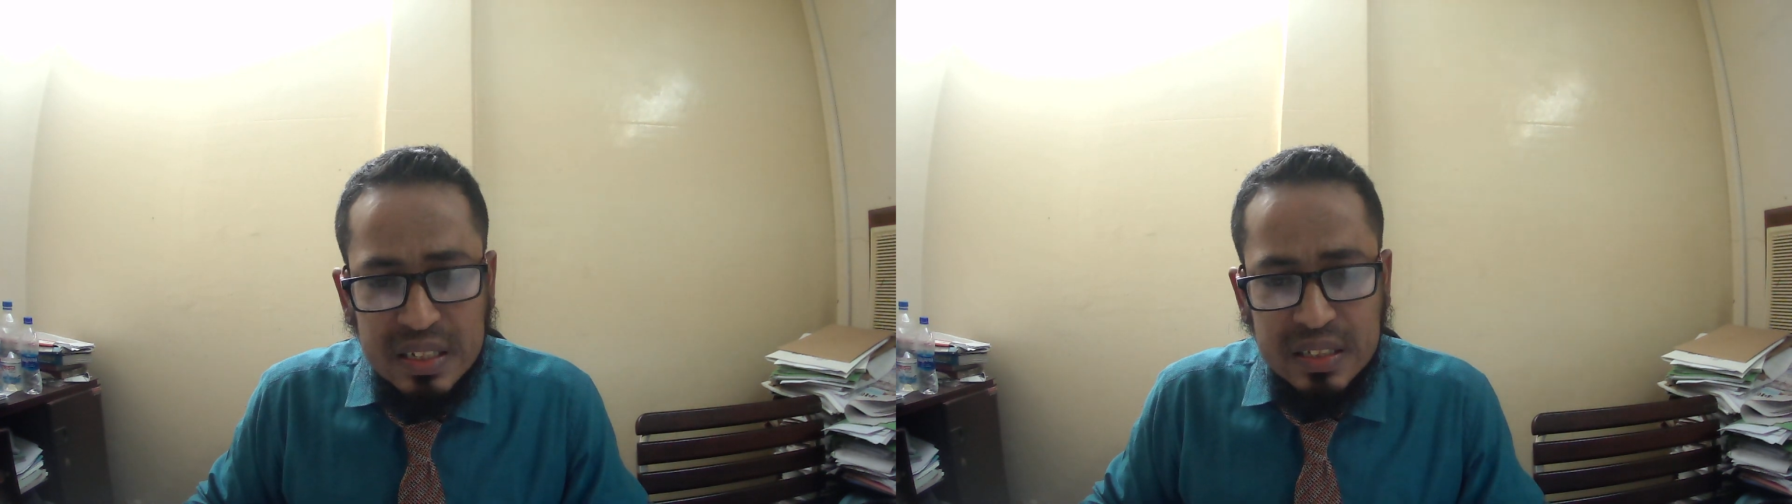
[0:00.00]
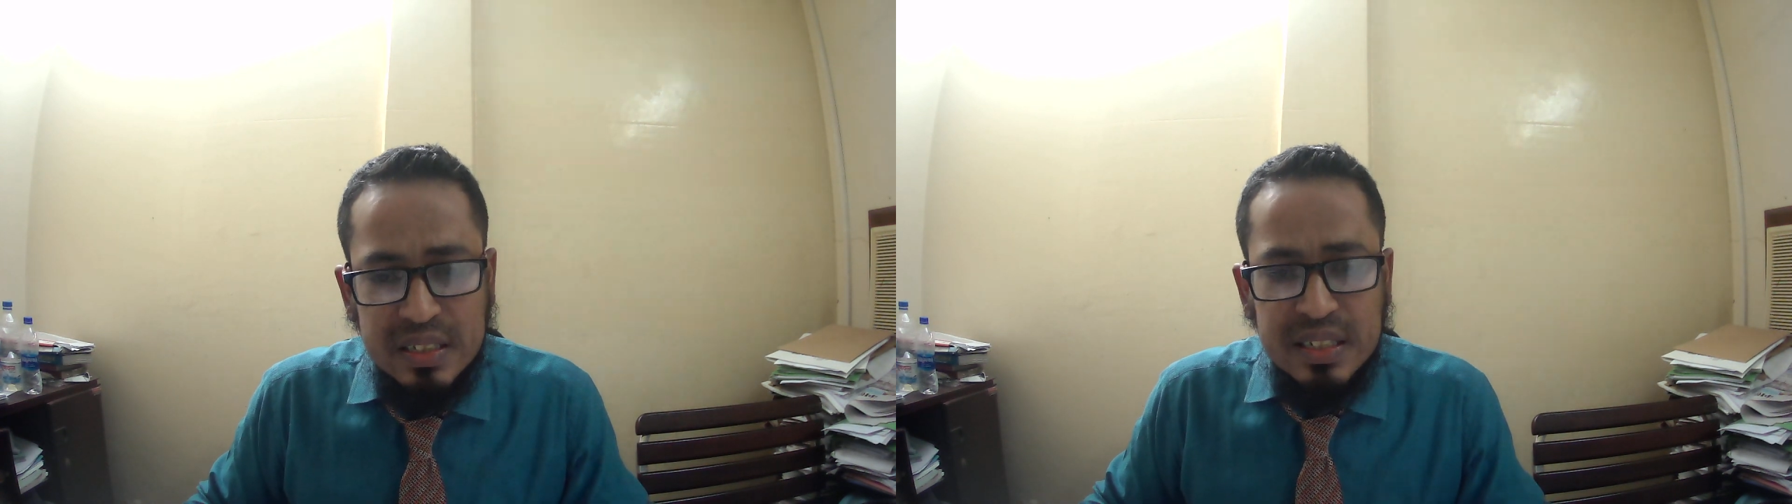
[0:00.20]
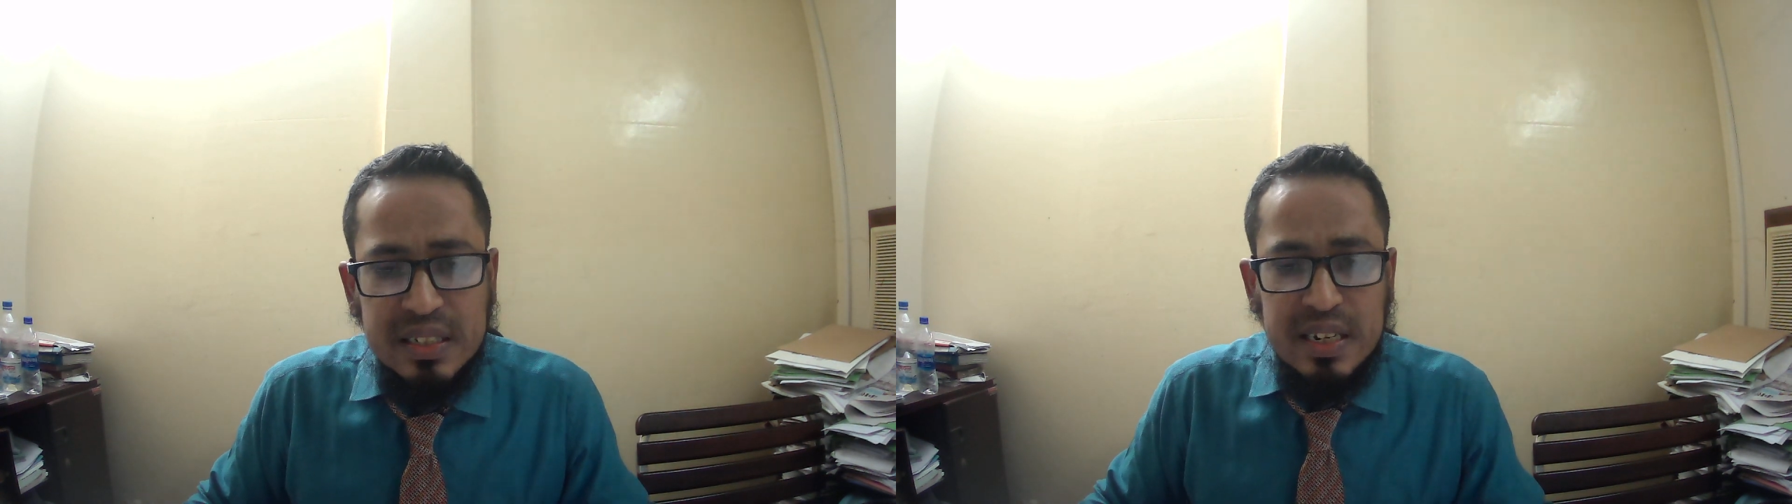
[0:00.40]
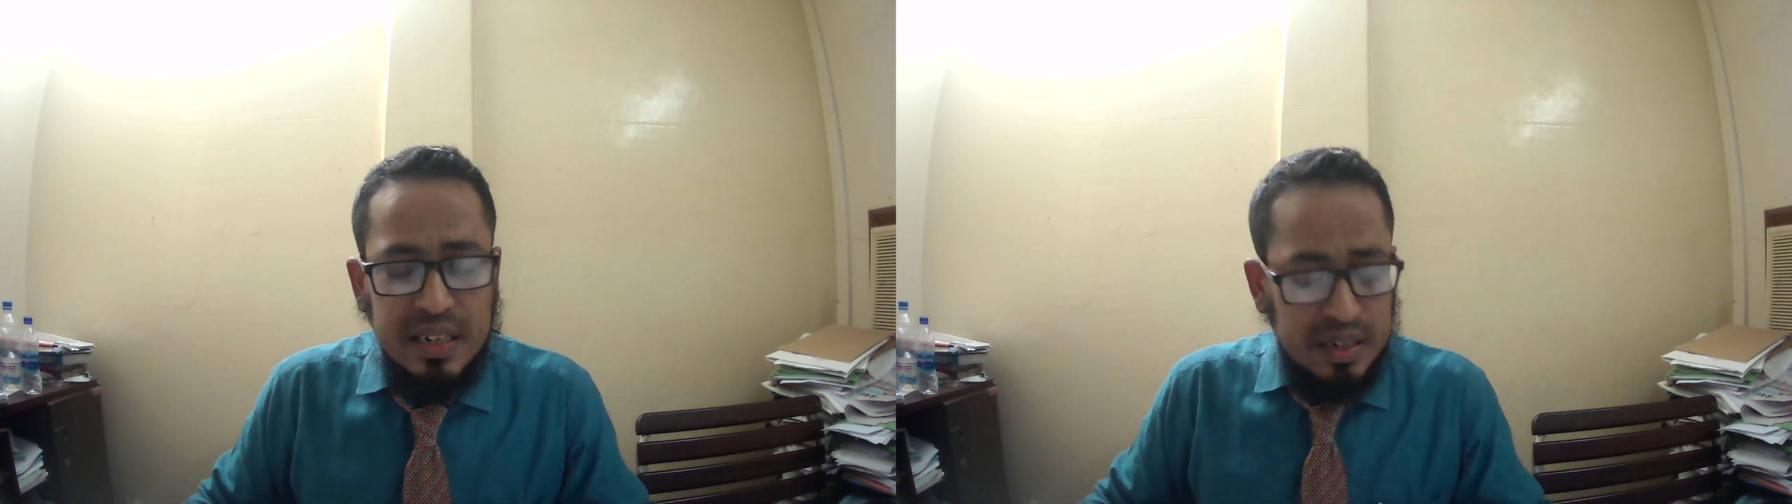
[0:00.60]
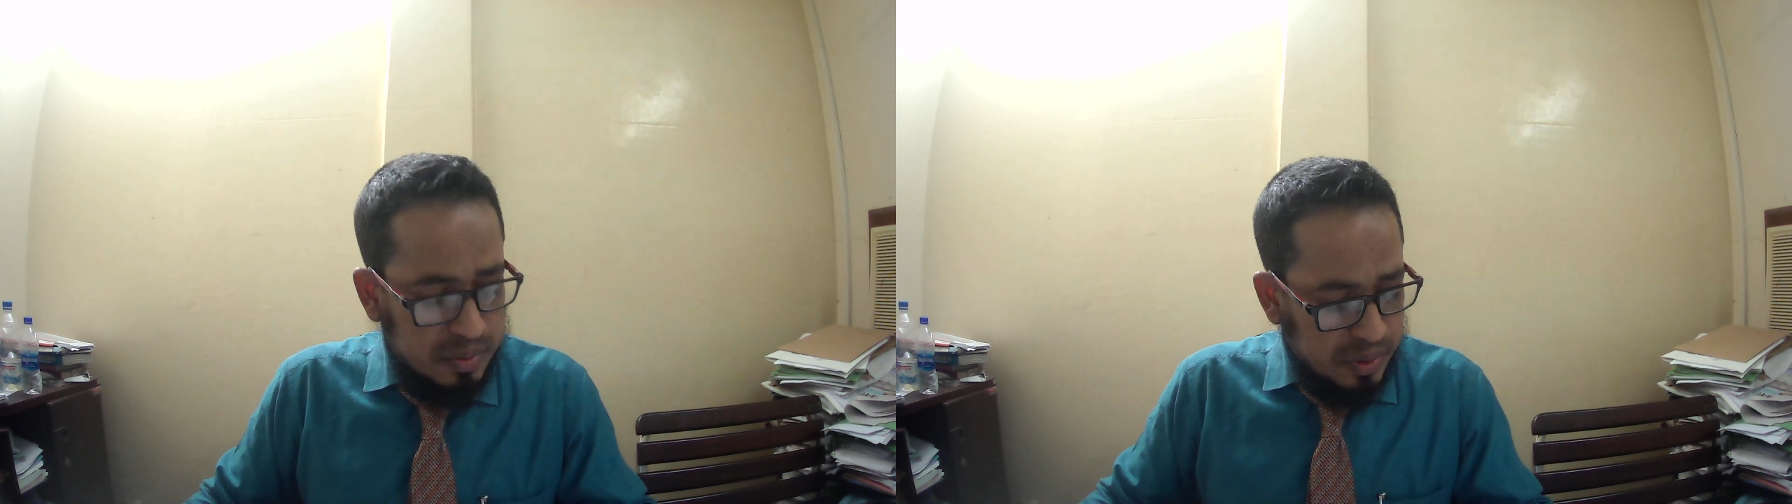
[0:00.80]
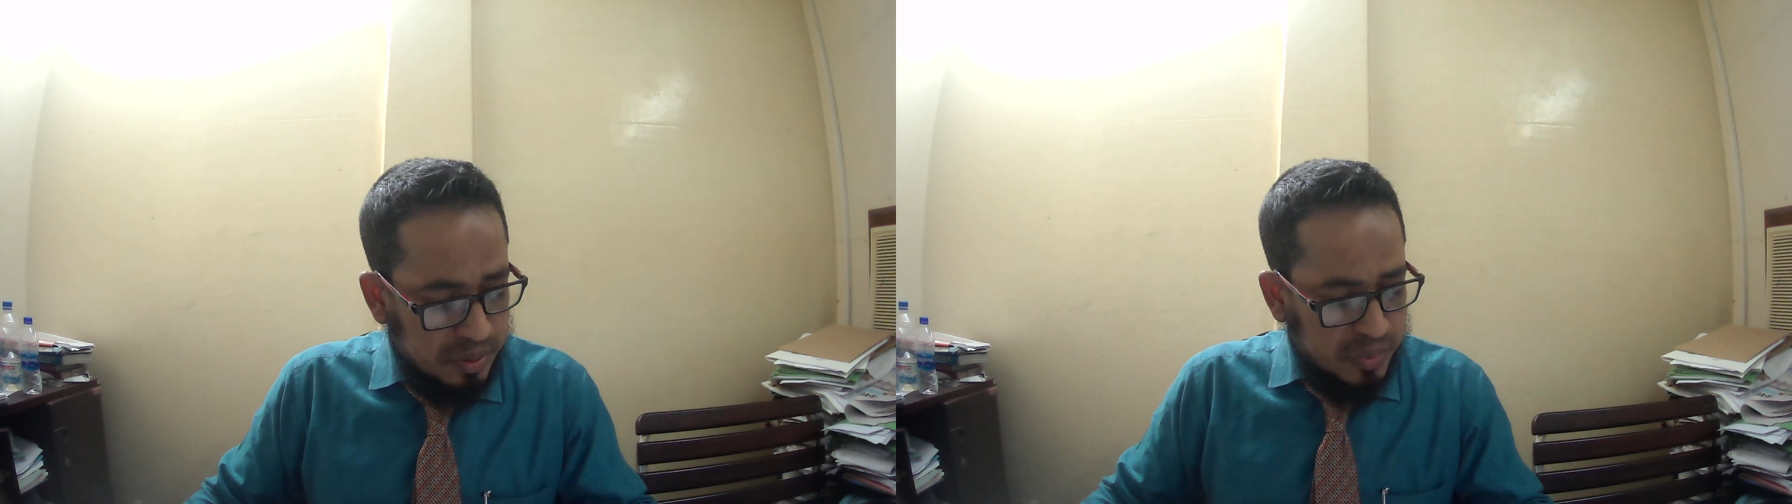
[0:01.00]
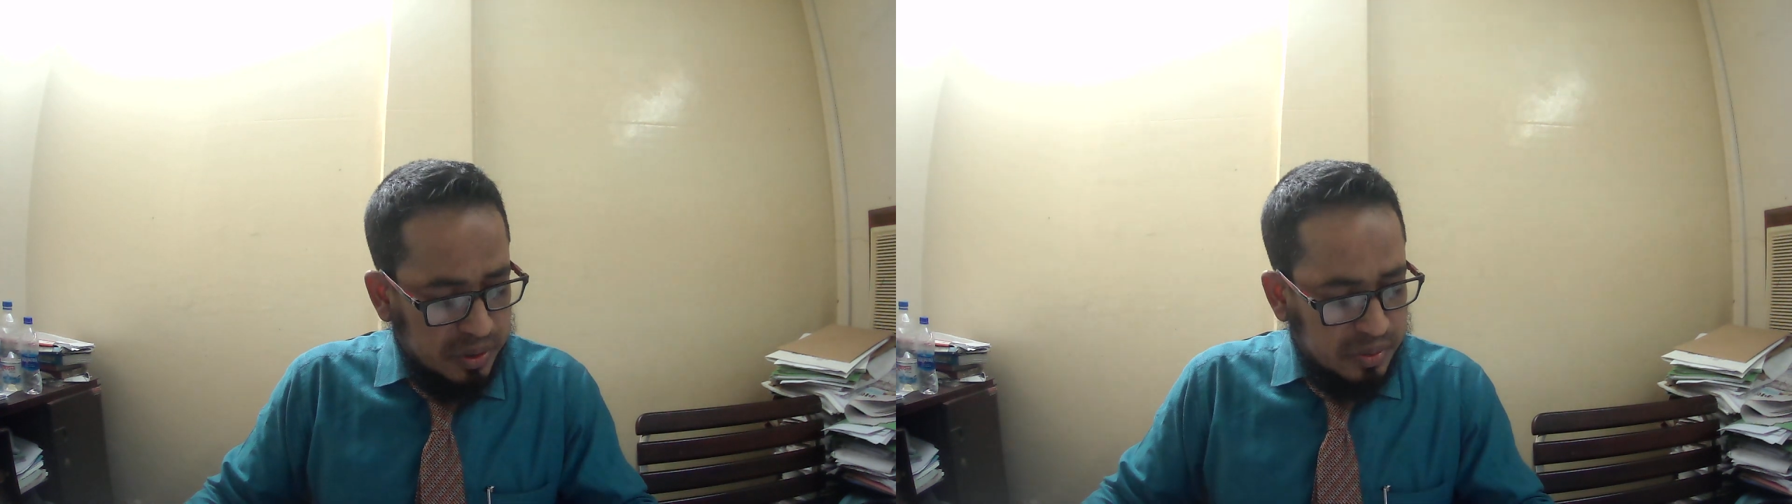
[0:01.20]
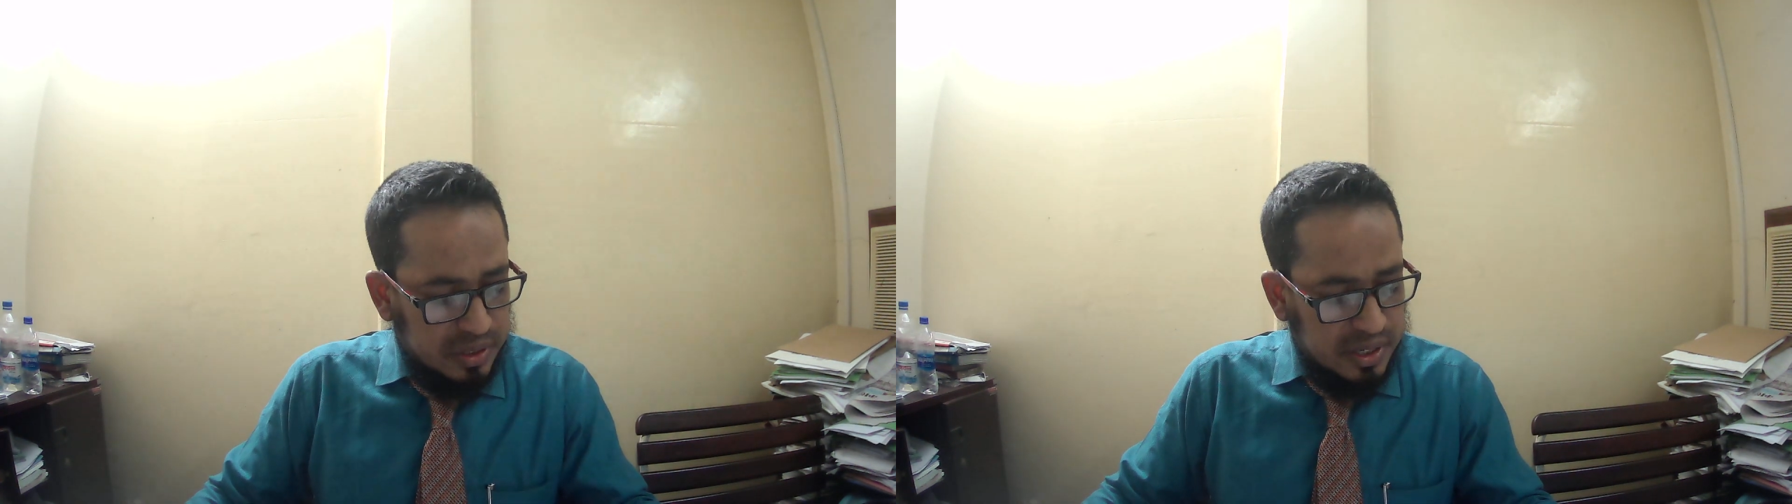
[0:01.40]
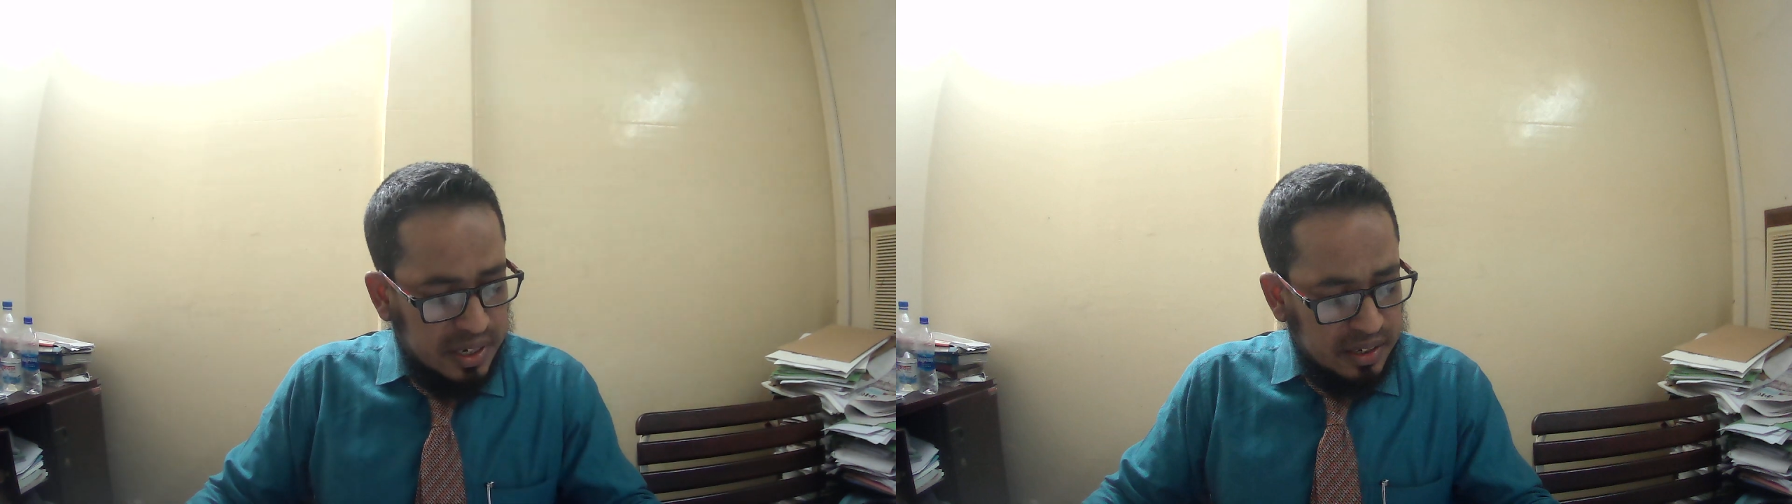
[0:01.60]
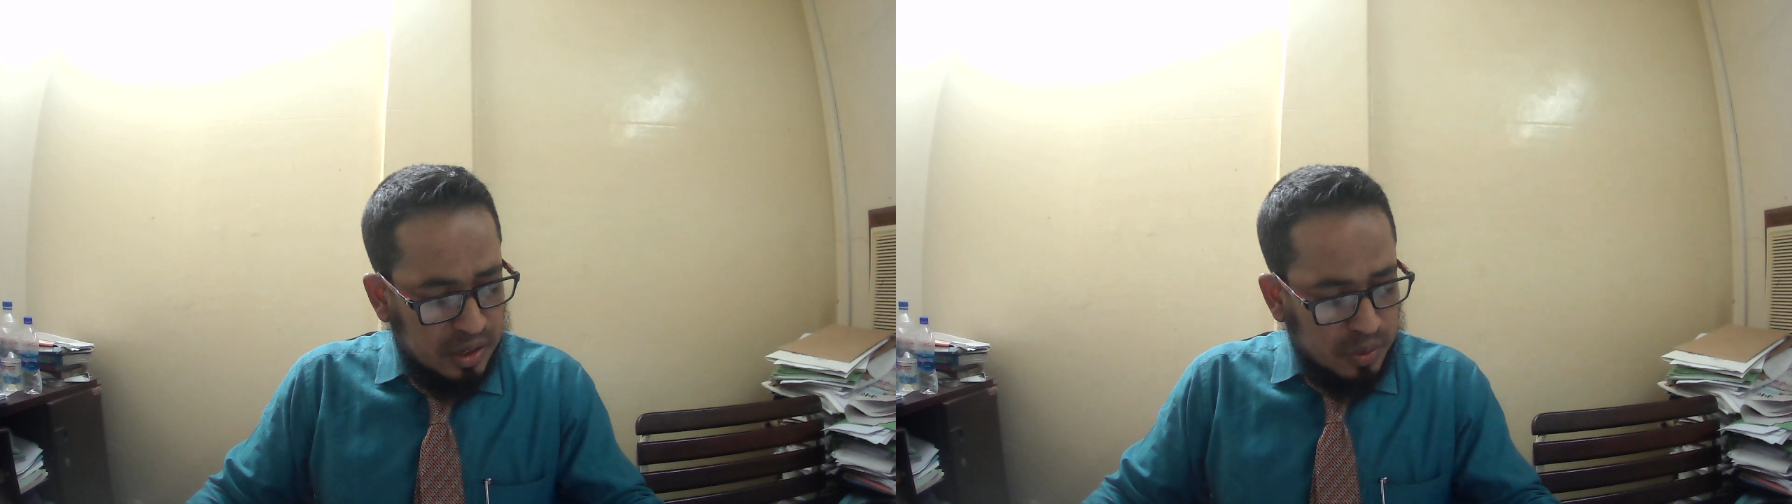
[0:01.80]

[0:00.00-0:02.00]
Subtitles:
This is written in